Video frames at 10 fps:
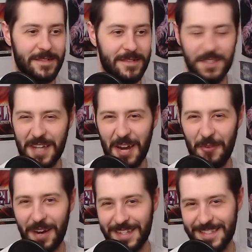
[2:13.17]
Just kind of
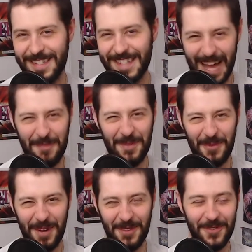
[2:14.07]
want to slop your
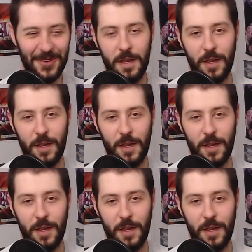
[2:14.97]
way through it?